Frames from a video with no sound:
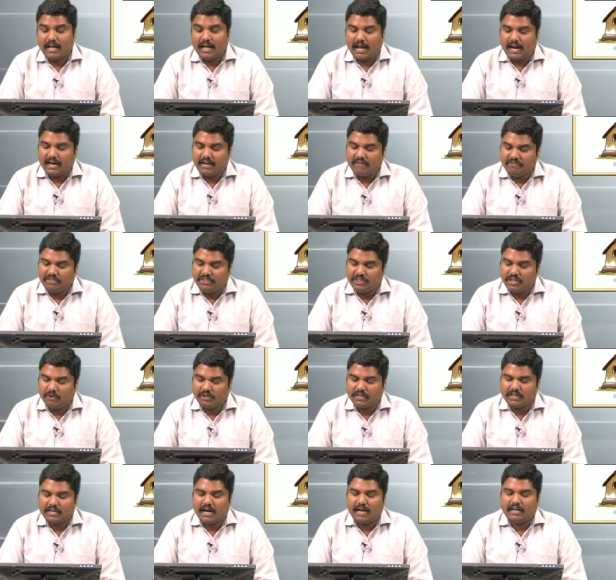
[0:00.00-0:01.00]
and
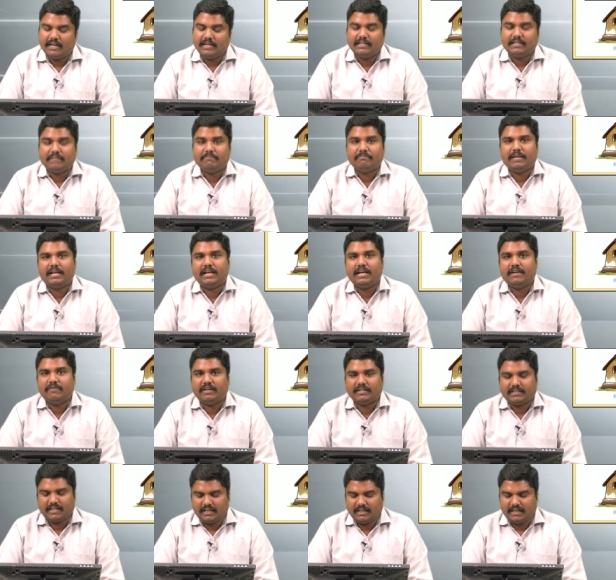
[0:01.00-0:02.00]
without an adult male in
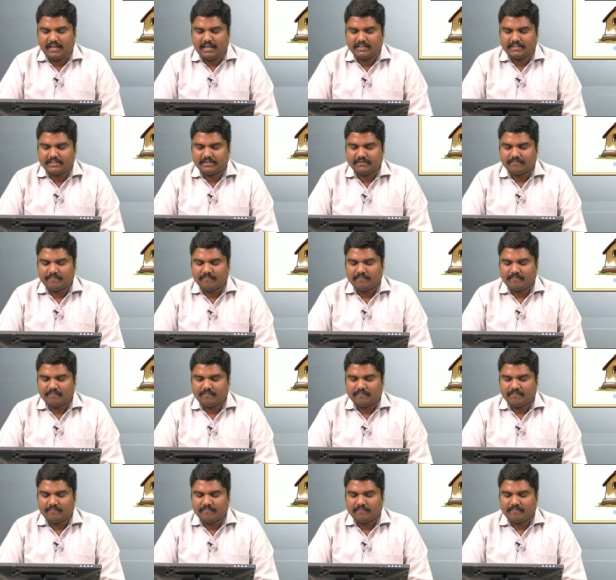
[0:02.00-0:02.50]
working age.